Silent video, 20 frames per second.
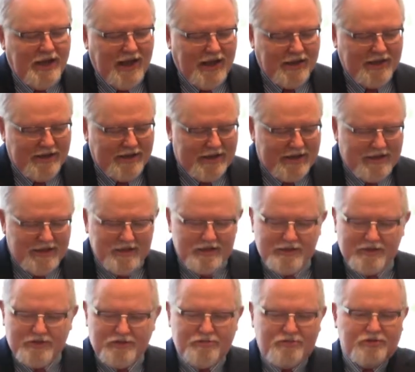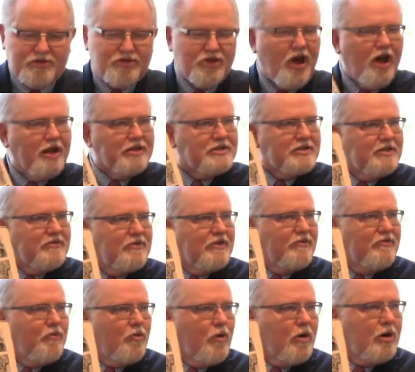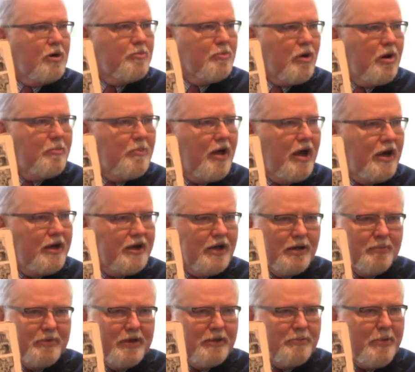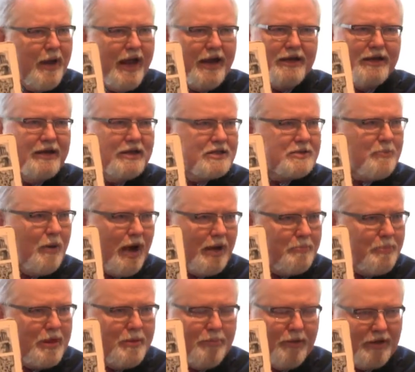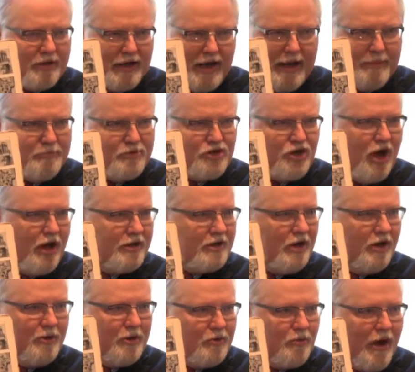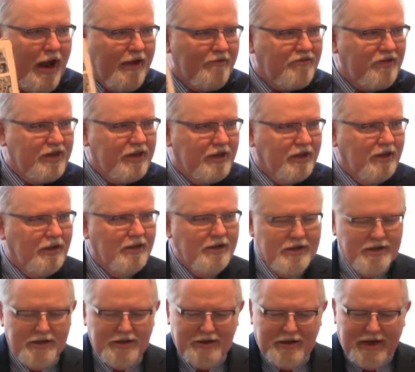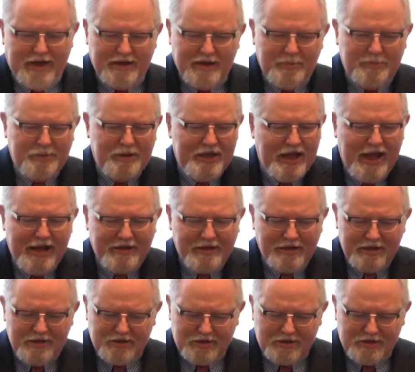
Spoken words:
and these shots of the Forum Romanum and paintings by people named Giotto and Raphael, and the Pieta